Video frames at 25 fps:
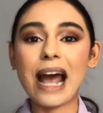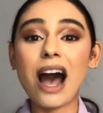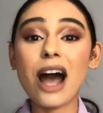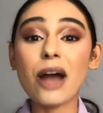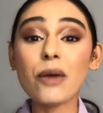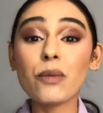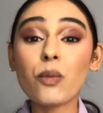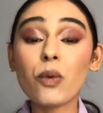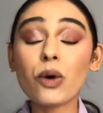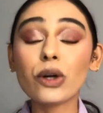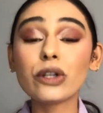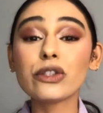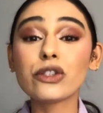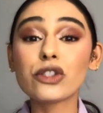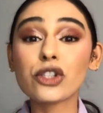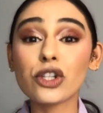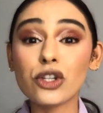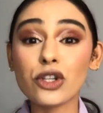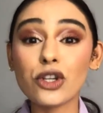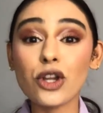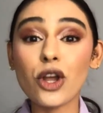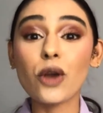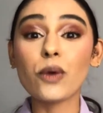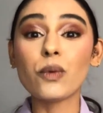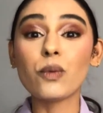I want to
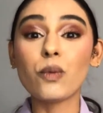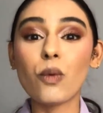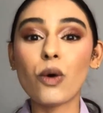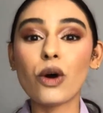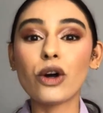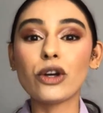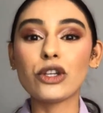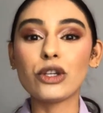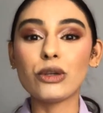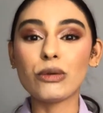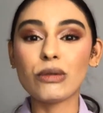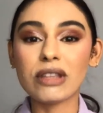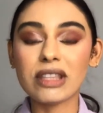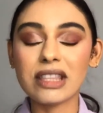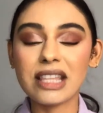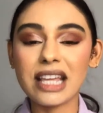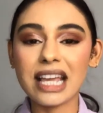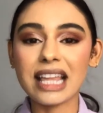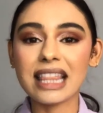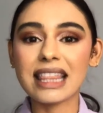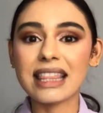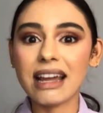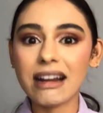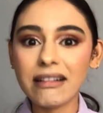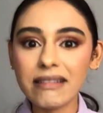know what you
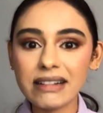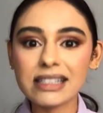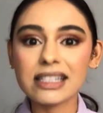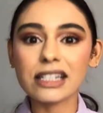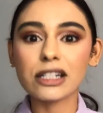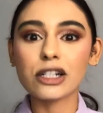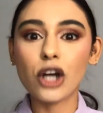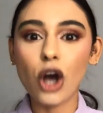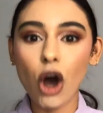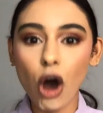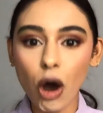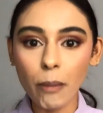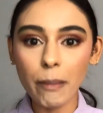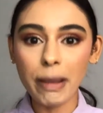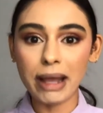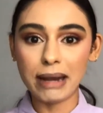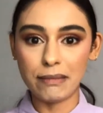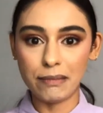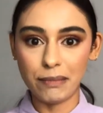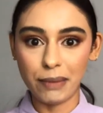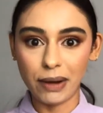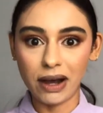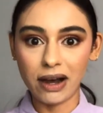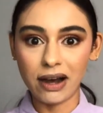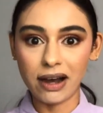think. There is a
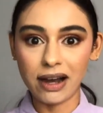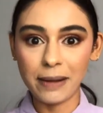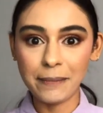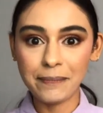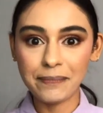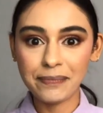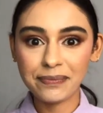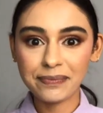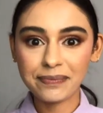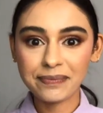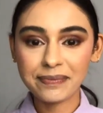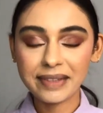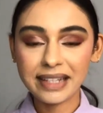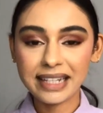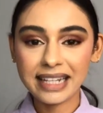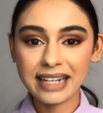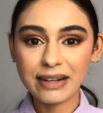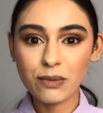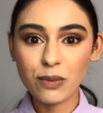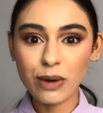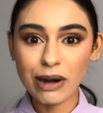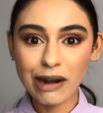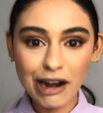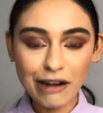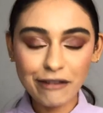comment bar
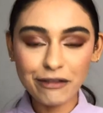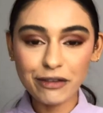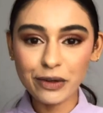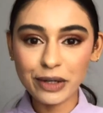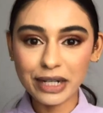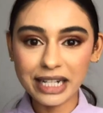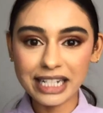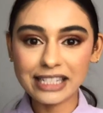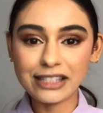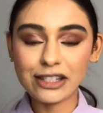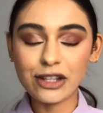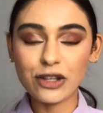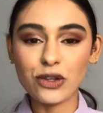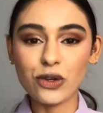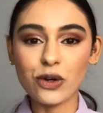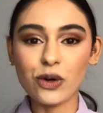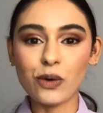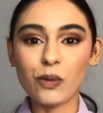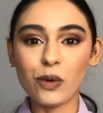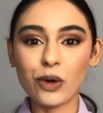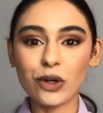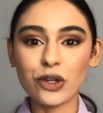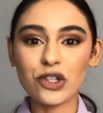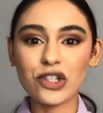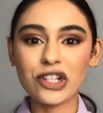wherever it is that you're
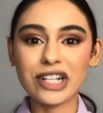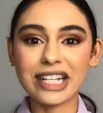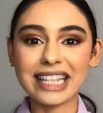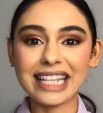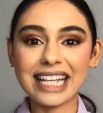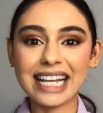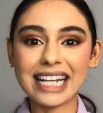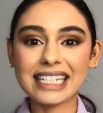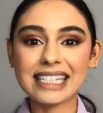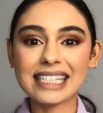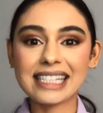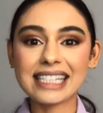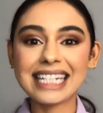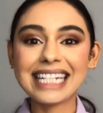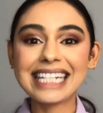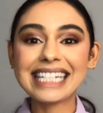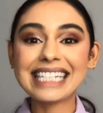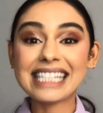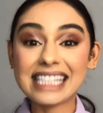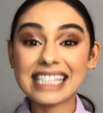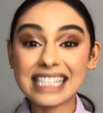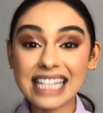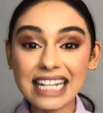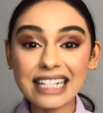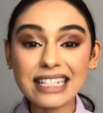watching this.
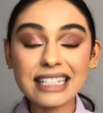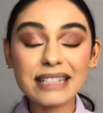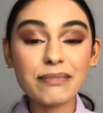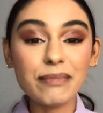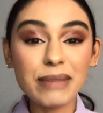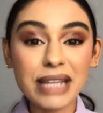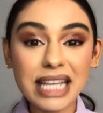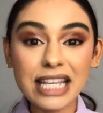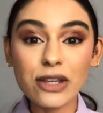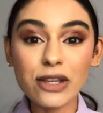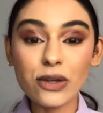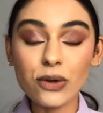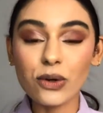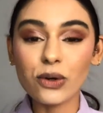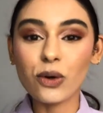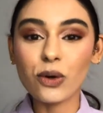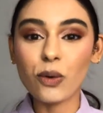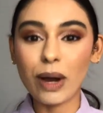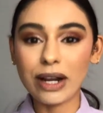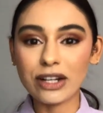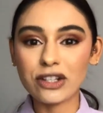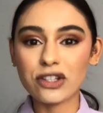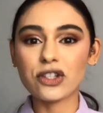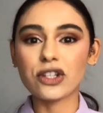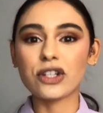Send me your
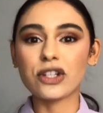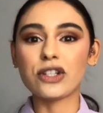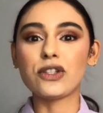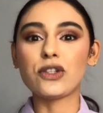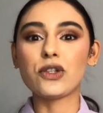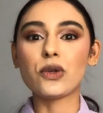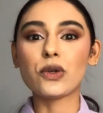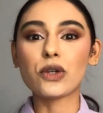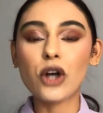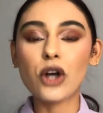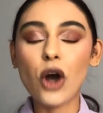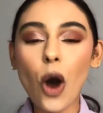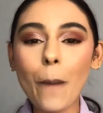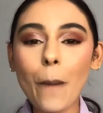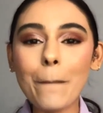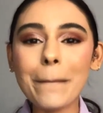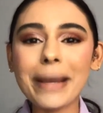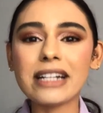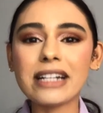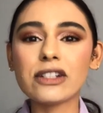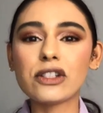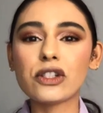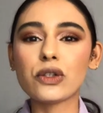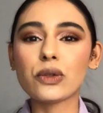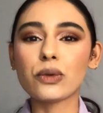questions, your
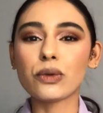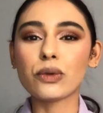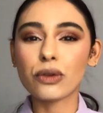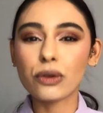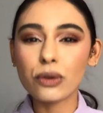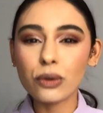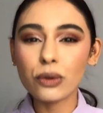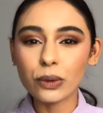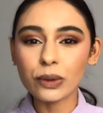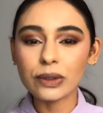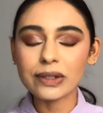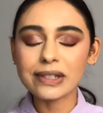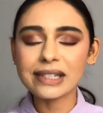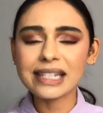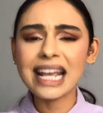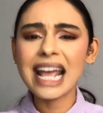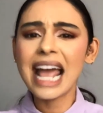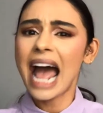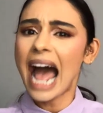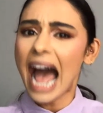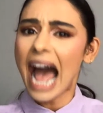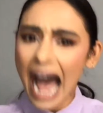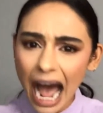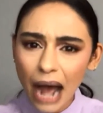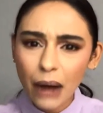comments, your thoughts.
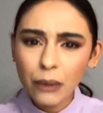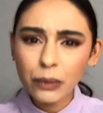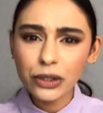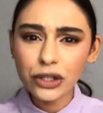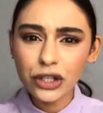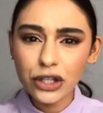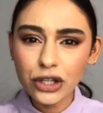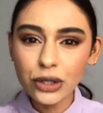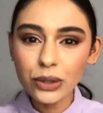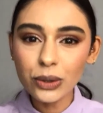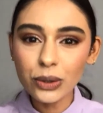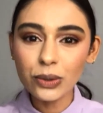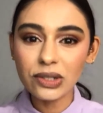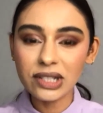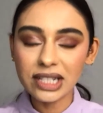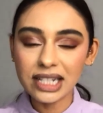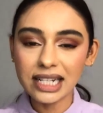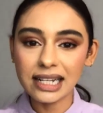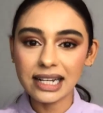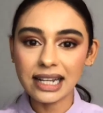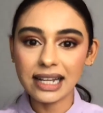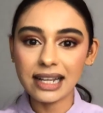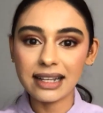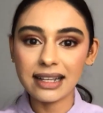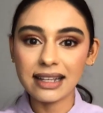How are you
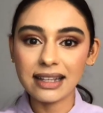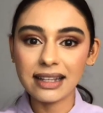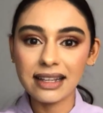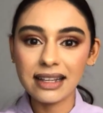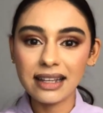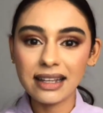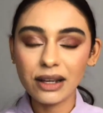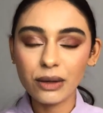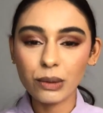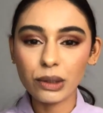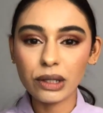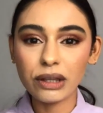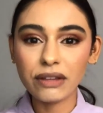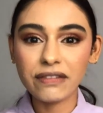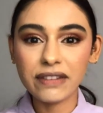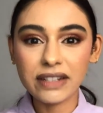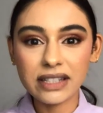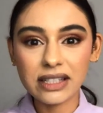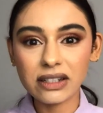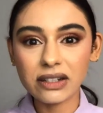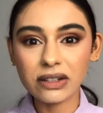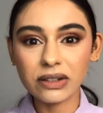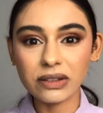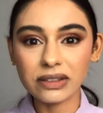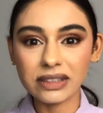dealing with
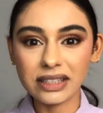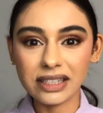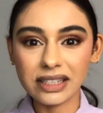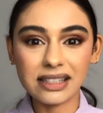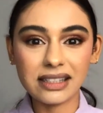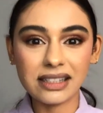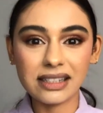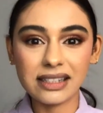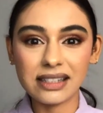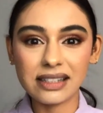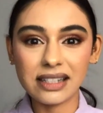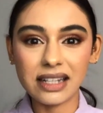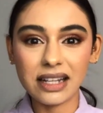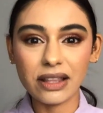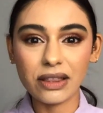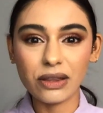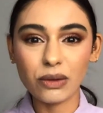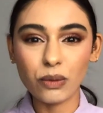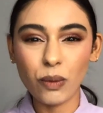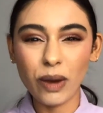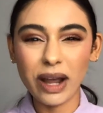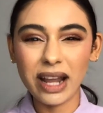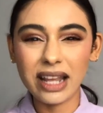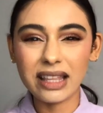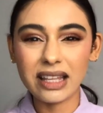physical distancing the
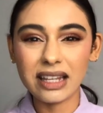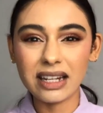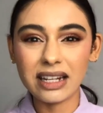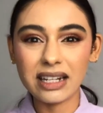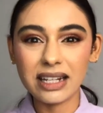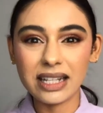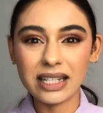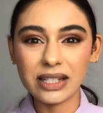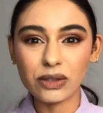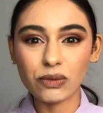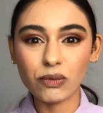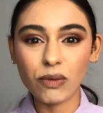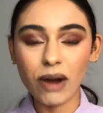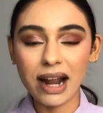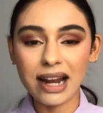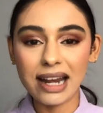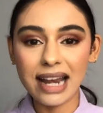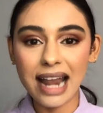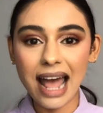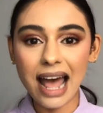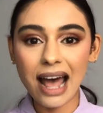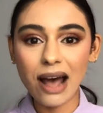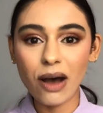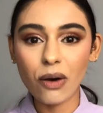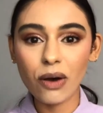way that it is right
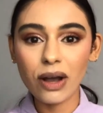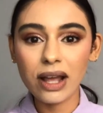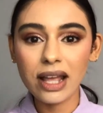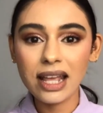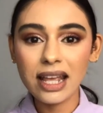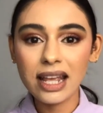now?